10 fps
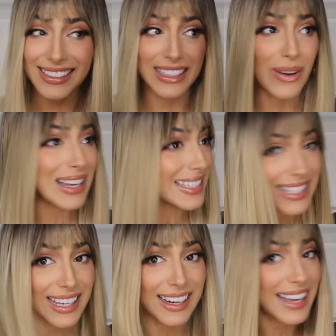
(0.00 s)
You know, I
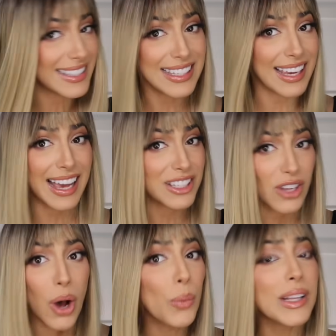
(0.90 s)
see it. I see it. I
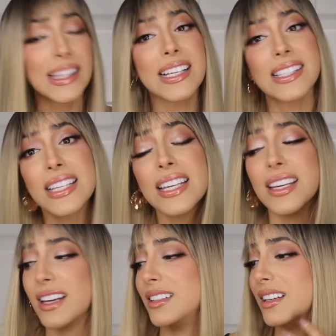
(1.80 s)
saw what they
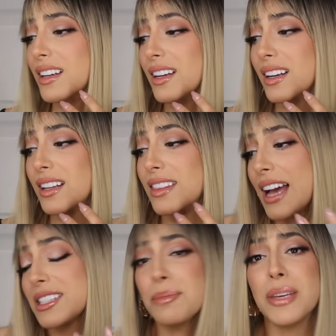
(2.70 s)
see. And
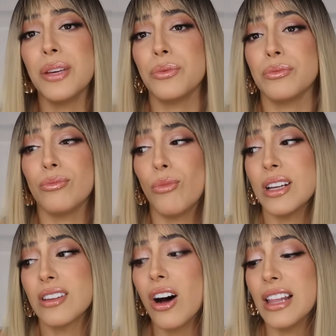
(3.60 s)
that to me
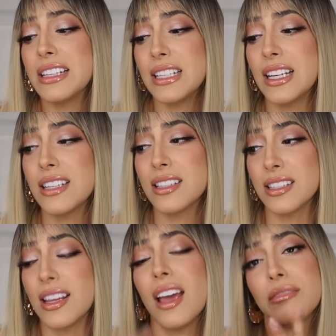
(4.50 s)
was all I needed to
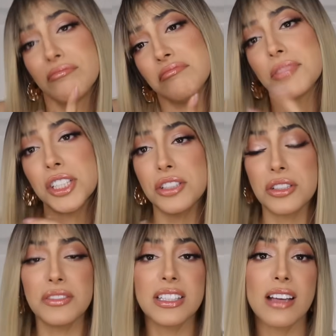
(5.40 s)
say she
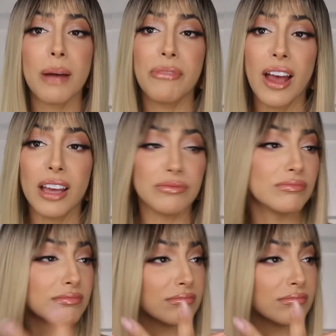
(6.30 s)
deserved the top 5.